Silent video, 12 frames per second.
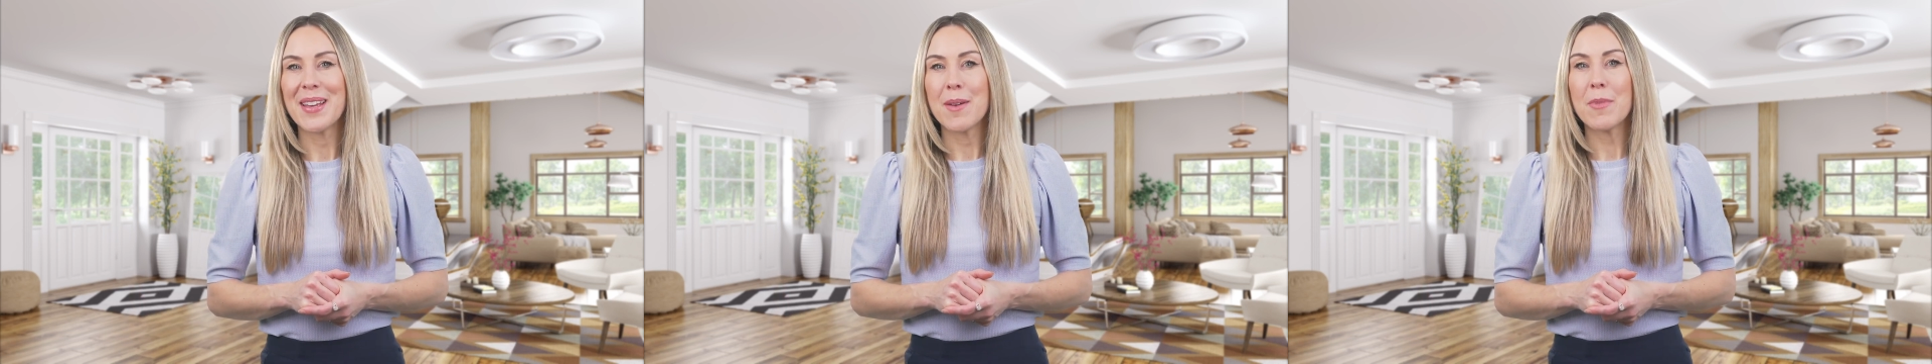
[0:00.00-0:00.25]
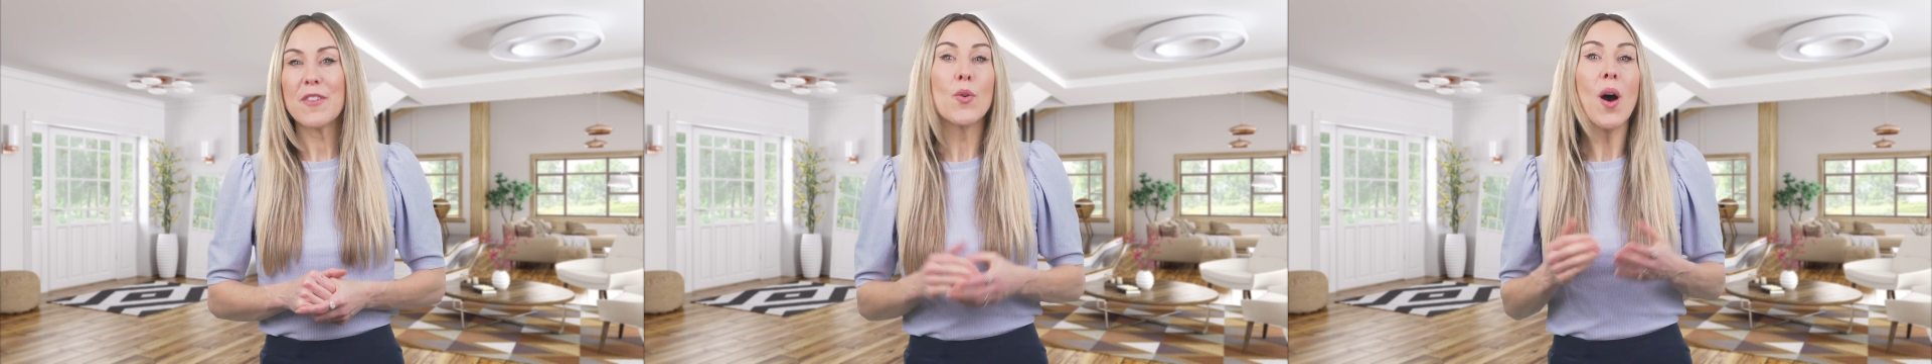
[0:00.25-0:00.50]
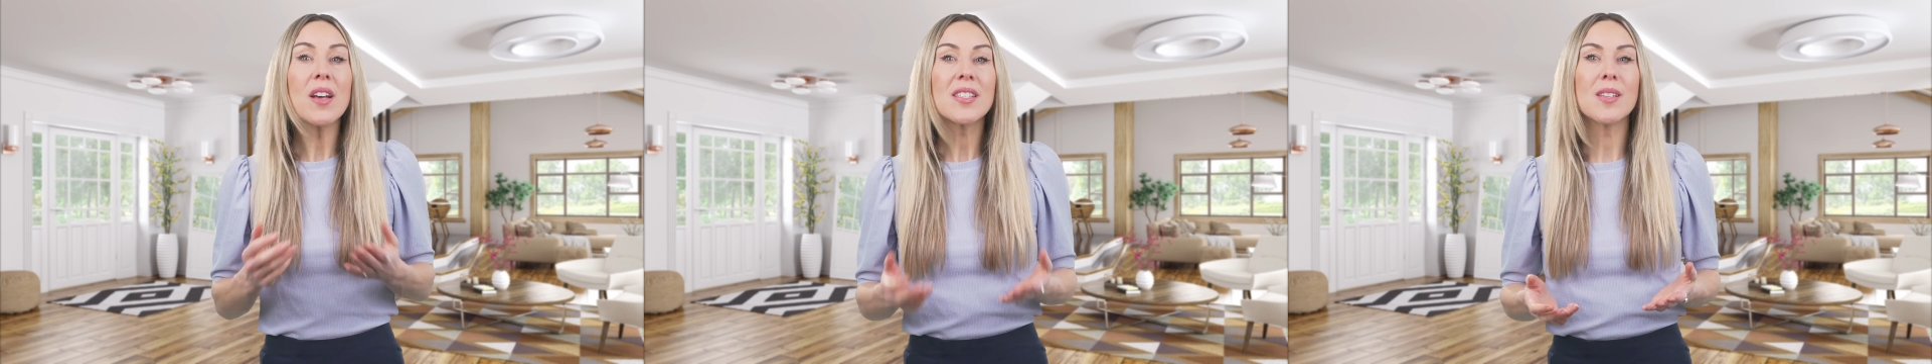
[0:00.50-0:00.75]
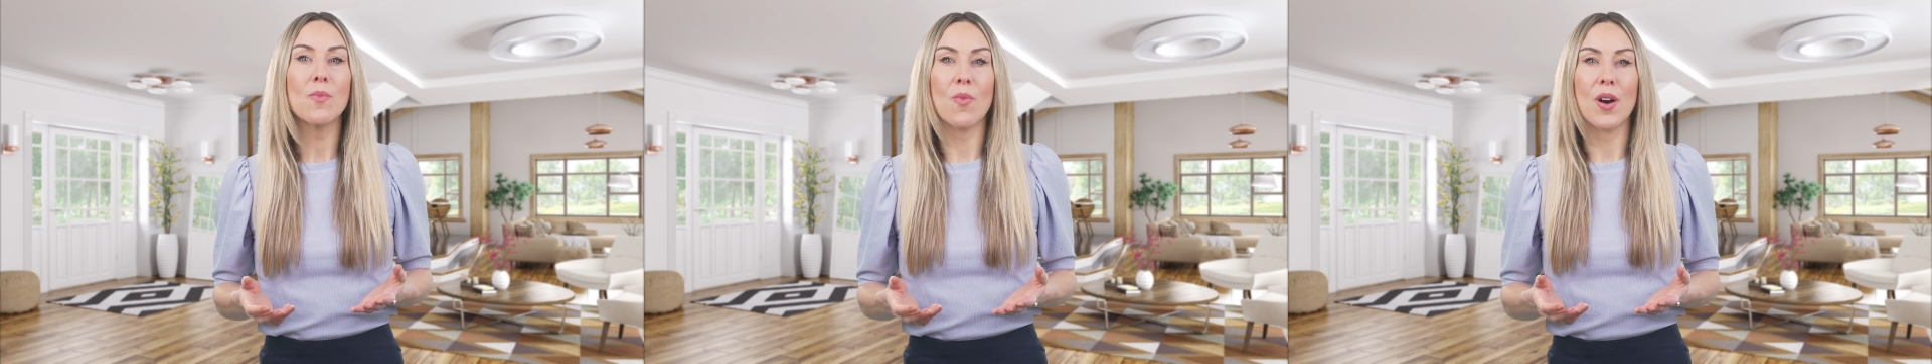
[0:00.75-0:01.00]
But if you are
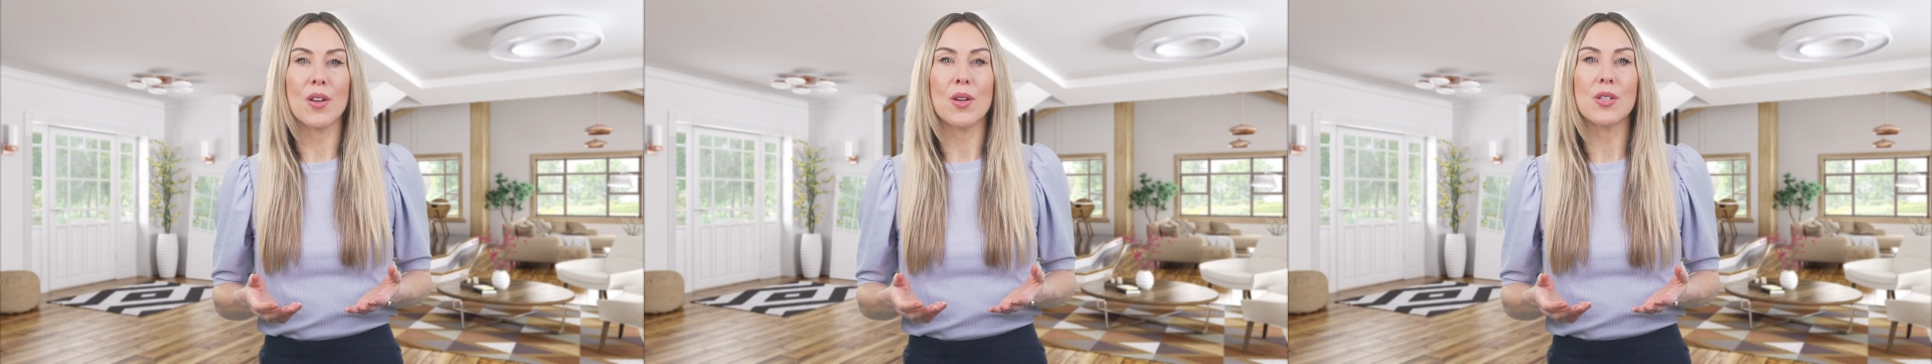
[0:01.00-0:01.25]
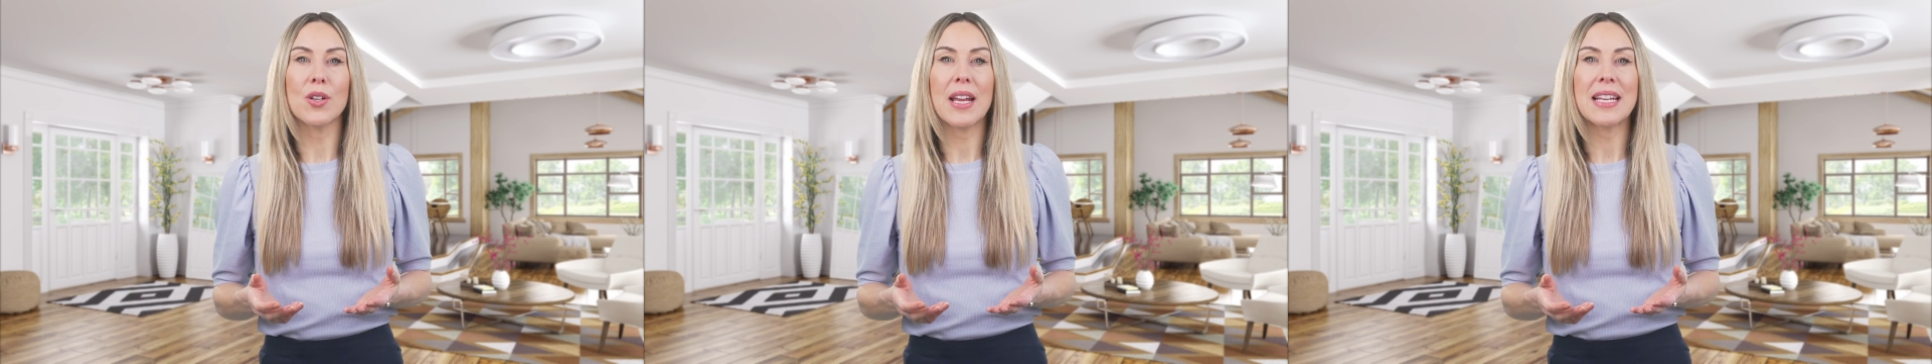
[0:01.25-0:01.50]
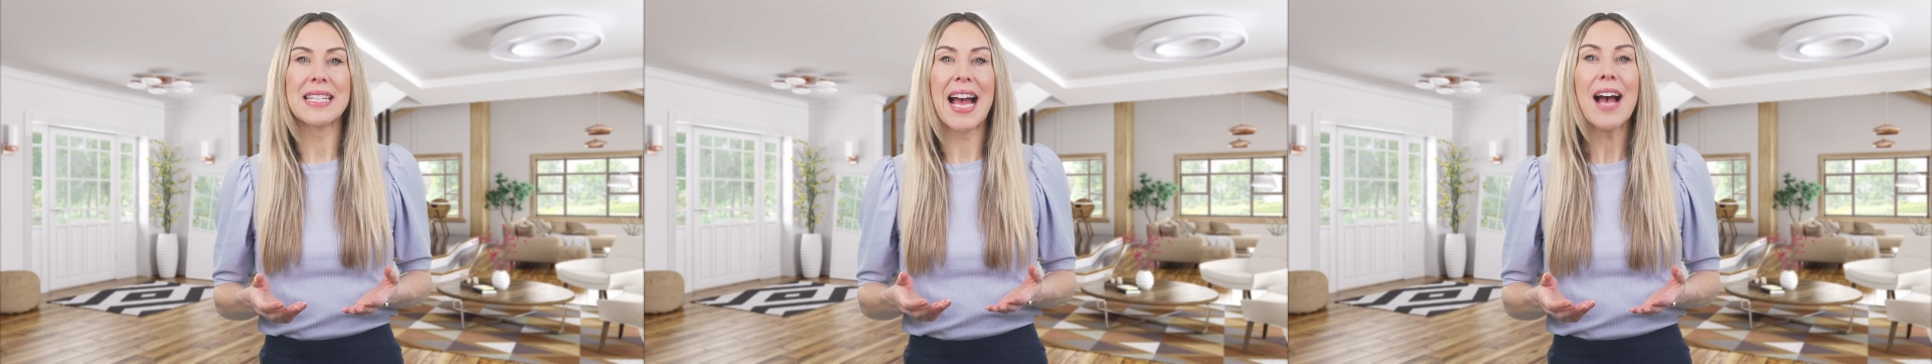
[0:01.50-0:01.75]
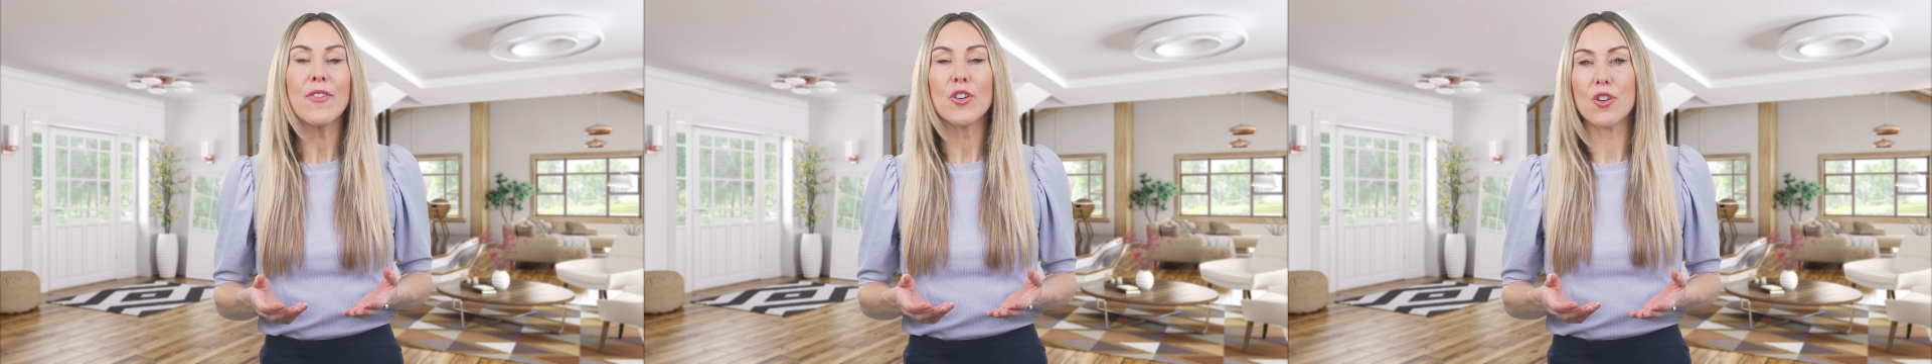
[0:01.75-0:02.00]
someone who's looking to
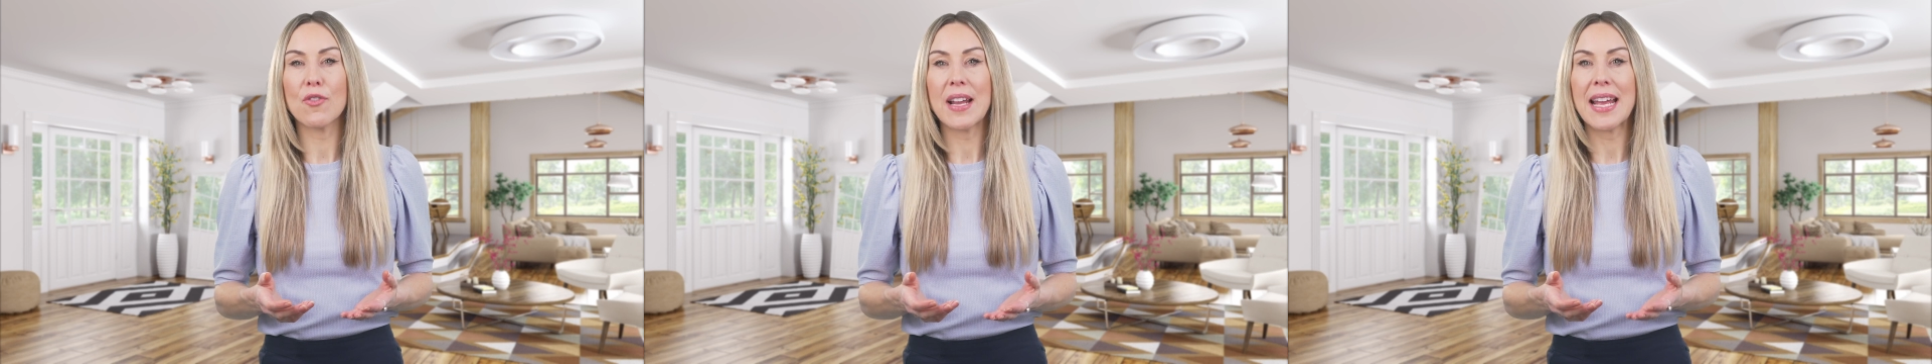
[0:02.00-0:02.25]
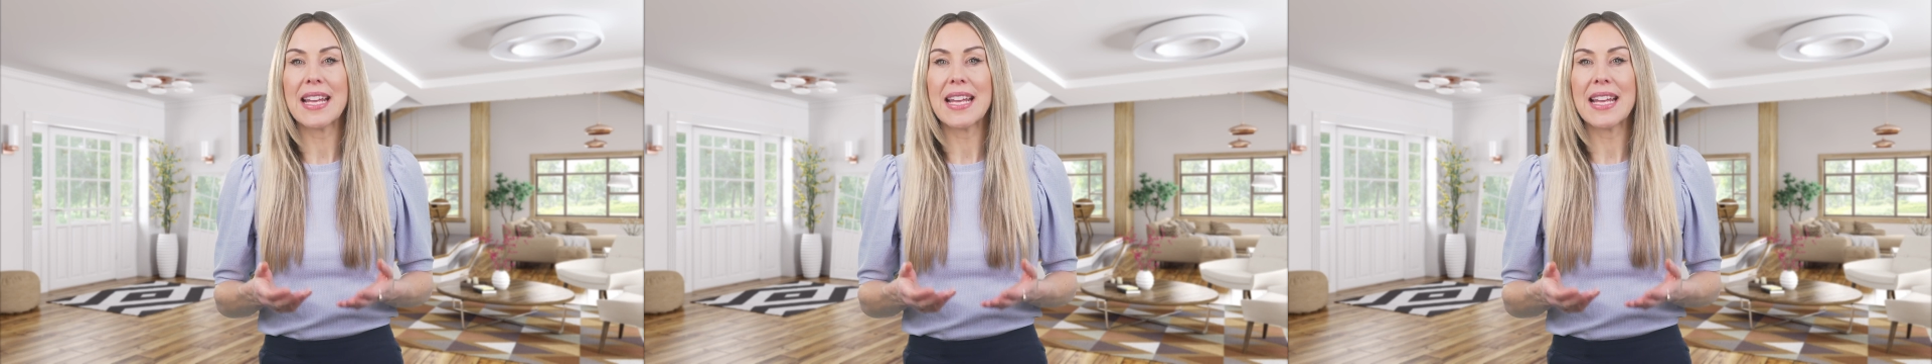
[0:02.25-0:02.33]
have a career